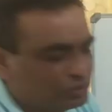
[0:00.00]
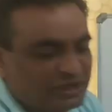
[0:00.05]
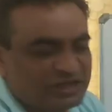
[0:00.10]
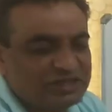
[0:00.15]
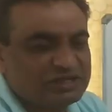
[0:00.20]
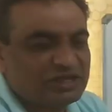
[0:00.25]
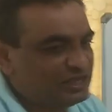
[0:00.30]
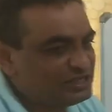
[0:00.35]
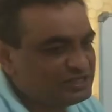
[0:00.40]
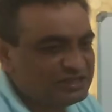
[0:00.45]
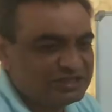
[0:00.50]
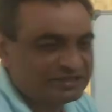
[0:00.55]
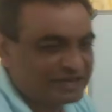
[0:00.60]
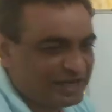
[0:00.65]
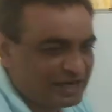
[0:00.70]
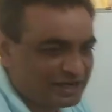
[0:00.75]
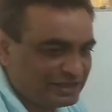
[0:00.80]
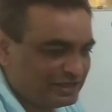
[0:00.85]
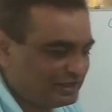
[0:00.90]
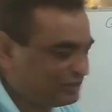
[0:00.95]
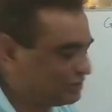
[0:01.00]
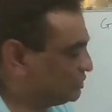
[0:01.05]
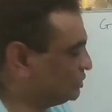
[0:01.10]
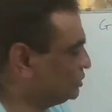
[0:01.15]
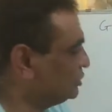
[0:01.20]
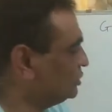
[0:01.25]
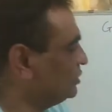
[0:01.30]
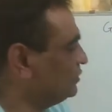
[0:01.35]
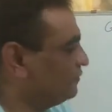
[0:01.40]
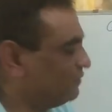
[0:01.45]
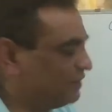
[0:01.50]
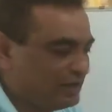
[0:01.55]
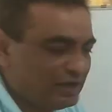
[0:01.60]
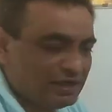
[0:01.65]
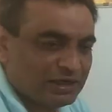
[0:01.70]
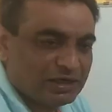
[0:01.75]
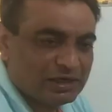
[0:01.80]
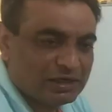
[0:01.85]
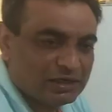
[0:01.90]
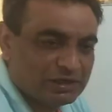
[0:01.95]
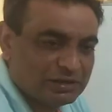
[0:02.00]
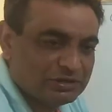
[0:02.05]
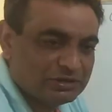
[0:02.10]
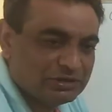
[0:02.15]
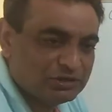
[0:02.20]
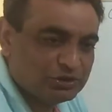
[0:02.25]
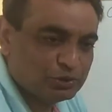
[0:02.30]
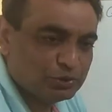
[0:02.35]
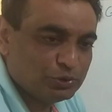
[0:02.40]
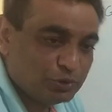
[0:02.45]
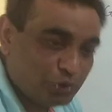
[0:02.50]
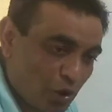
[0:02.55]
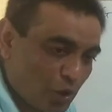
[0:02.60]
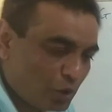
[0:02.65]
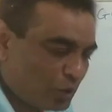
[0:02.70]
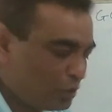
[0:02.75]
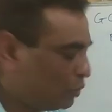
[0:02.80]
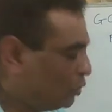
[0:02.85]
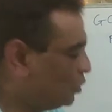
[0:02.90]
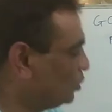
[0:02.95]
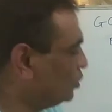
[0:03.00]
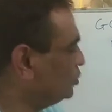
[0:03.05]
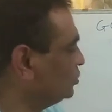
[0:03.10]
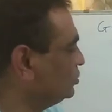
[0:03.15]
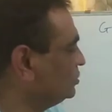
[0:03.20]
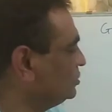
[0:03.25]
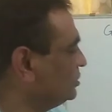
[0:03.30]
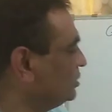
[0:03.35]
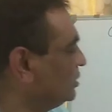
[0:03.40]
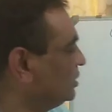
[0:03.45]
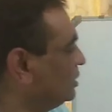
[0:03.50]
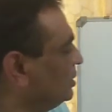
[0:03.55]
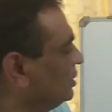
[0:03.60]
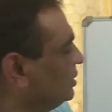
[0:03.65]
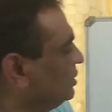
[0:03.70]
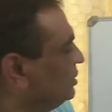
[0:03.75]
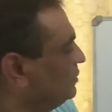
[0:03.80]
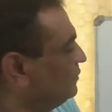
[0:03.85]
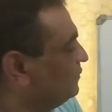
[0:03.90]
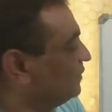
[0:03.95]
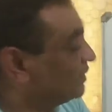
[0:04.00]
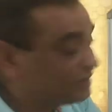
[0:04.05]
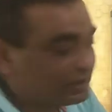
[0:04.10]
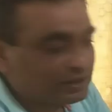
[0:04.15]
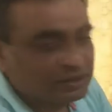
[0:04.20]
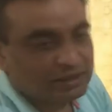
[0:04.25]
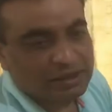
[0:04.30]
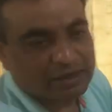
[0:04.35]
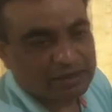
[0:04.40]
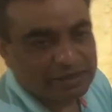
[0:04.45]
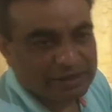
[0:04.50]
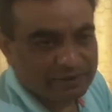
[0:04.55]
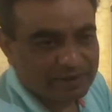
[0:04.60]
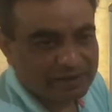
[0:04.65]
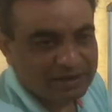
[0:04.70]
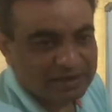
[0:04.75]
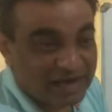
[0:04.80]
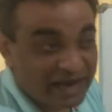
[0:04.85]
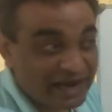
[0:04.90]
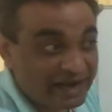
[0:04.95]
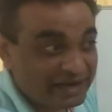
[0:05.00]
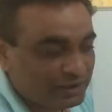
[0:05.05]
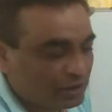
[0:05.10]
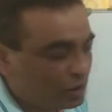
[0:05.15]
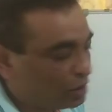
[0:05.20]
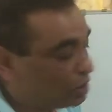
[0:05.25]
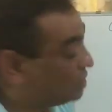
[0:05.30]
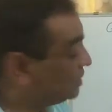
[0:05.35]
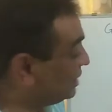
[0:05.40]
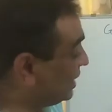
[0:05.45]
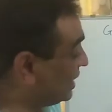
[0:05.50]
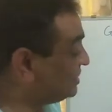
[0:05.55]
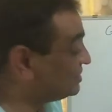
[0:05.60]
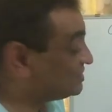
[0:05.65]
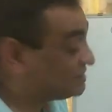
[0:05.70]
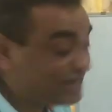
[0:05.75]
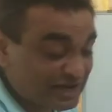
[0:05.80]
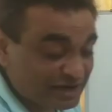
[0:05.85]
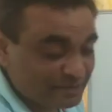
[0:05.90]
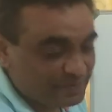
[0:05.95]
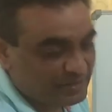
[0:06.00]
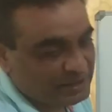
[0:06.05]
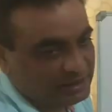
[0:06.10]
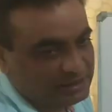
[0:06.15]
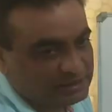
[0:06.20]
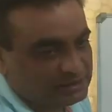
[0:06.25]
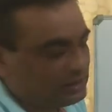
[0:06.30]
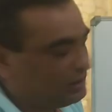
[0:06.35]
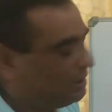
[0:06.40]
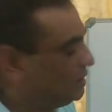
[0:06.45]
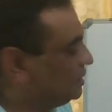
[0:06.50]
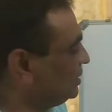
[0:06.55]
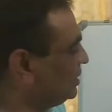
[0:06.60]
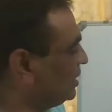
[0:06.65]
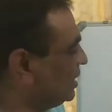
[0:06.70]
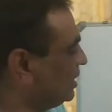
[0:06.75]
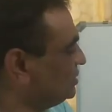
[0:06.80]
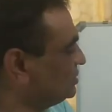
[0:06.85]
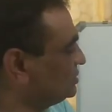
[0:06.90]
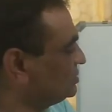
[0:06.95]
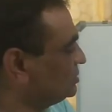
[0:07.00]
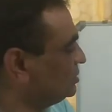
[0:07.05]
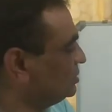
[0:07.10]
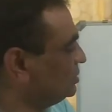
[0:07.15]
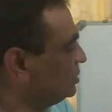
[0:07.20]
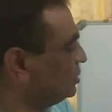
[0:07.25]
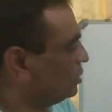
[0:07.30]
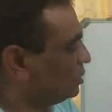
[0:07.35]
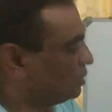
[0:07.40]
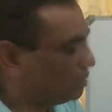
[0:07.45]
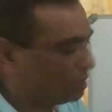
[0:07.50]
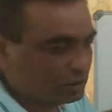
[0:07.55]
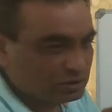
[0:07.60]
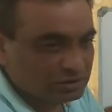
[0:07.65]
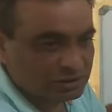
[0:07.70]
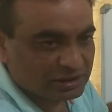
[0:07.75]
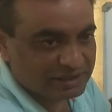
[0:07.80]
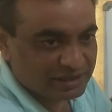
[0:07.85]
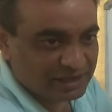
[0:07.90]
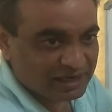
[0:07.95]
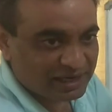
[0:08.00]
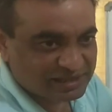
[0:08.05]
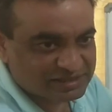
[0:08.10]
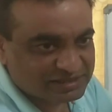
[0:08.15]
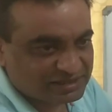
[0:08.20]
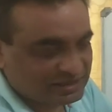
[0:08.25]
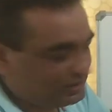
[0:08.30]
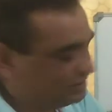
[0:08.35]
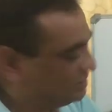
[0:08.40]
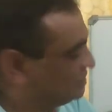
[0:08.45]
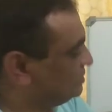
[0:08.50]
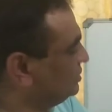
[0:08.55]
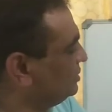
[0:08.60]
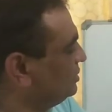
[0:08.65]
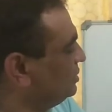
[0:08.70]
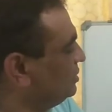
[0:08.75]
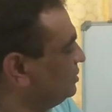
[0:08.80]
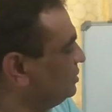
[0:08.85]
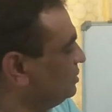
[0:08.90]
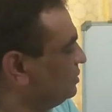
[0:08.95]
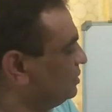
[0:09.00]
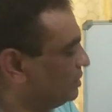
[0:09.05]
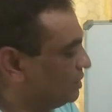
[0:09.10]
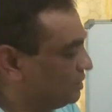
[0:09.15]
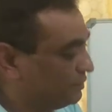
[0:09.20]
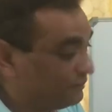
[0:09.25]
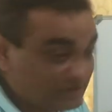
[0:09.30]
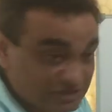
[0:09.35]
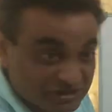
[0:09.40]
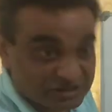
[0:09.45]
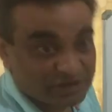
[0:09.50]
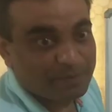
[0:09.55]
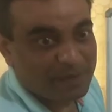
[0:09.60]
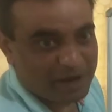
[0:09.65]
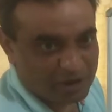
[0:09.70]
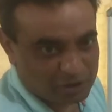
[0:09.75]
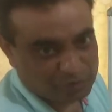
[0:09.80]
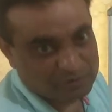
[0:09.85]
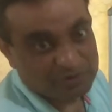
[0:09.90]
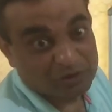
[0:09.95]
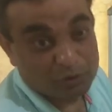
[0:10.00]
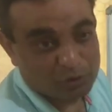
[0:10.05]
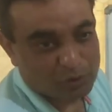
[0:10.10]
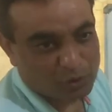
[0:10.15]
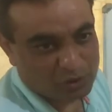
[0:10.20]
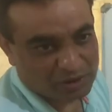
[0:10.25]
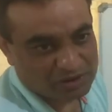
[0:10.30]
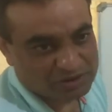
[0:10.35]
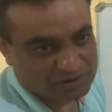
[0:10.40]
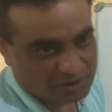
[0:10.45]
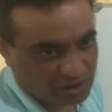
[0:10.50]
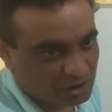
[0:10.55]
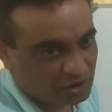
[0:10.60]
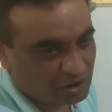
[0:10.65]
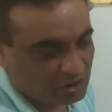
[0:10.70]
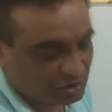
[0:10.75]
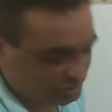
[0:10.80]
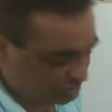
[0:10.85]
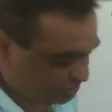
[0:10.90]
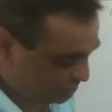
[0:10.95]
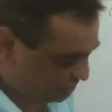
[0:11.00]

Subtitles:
there is an easy technique to know whether a given line or a line segment lies on the real axis, which is a part of the root locus or not.